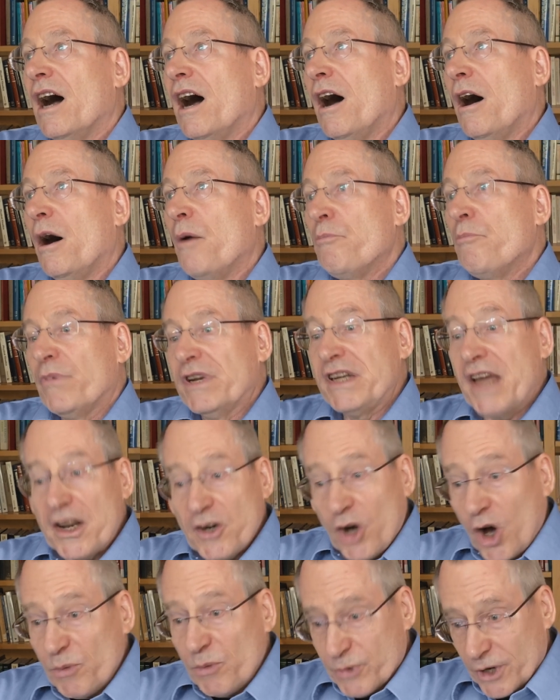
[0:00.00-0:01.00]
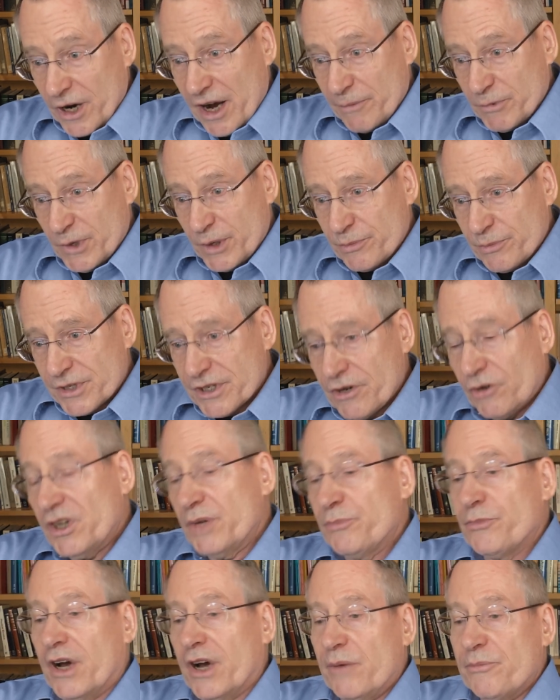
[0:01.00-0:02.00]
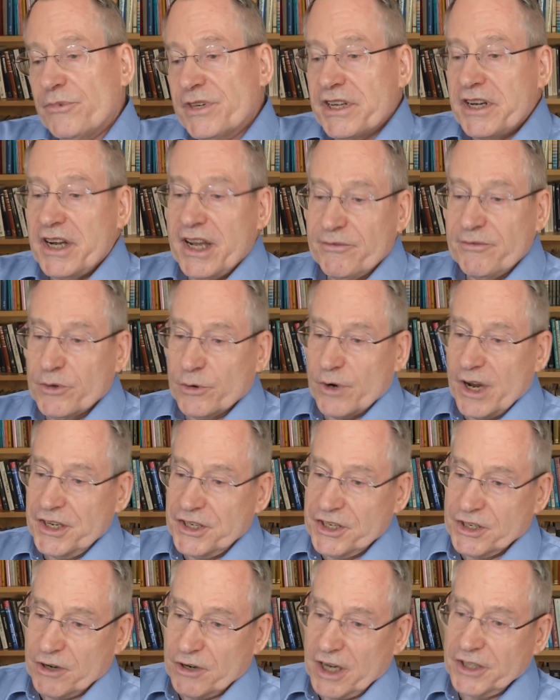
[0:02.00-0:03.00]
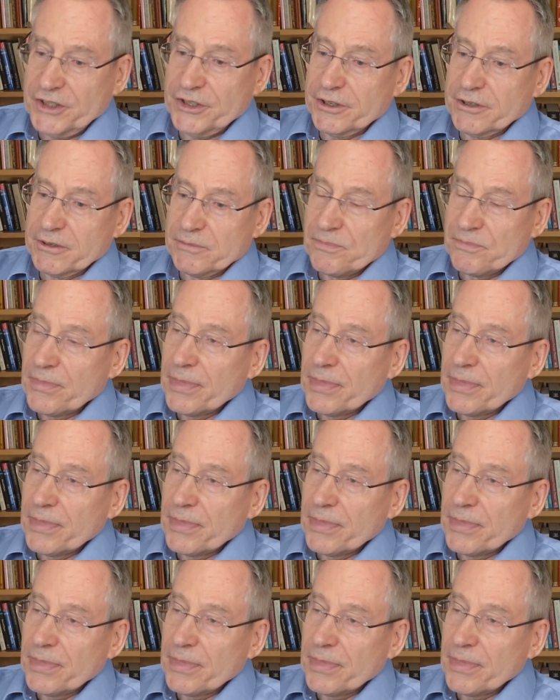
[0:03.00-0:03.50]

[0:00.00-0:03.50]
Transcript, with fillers: Um, but not all problems, only problems that have the right structure.